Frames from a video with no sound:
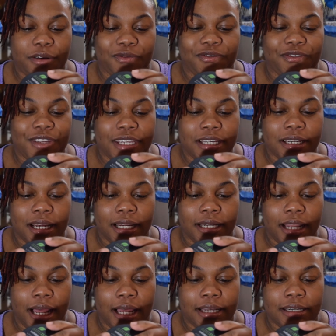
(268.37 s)
vegan
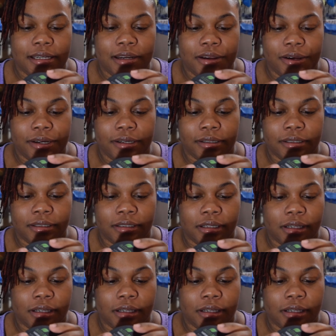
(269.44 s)
and